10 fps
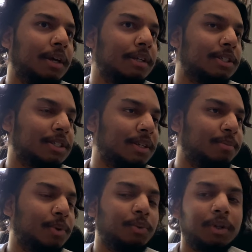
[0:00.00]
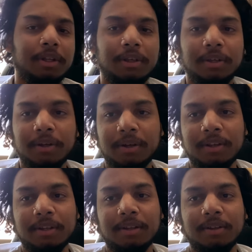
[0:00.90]
just seemed really
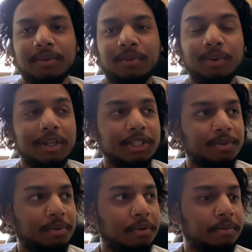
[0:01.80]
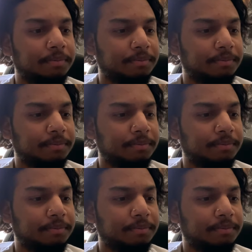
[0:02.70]
reasonable,